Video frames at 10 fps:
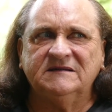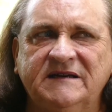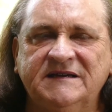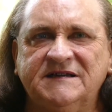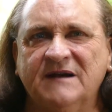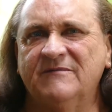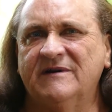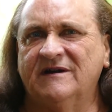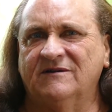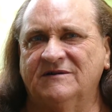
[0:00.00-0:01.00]
in some
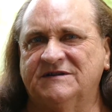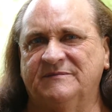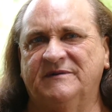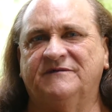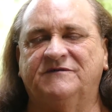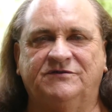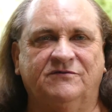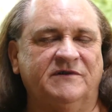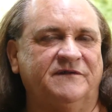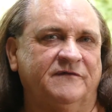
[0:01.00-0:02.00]
way it lost a bit of
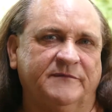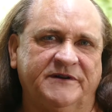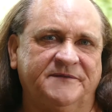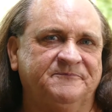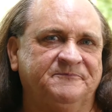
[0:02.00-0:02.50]
joy for me.